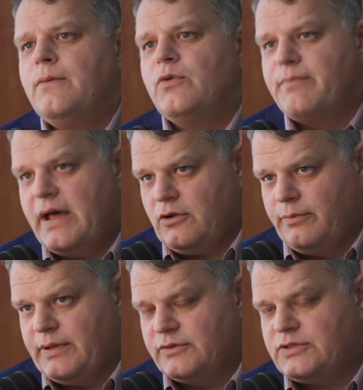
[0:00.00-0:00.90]
With medical
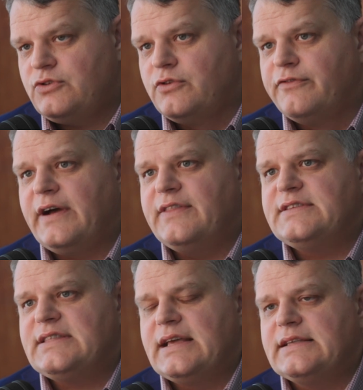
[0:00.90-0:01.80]
bills, you find
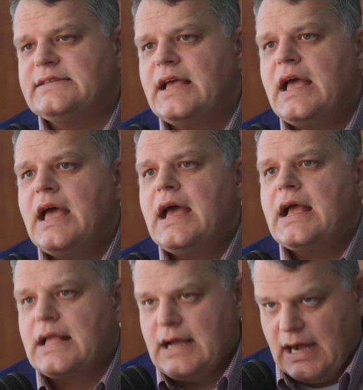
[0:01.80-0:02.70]
these things
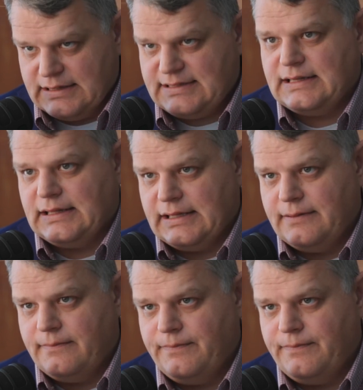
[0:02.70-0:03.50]
constantly.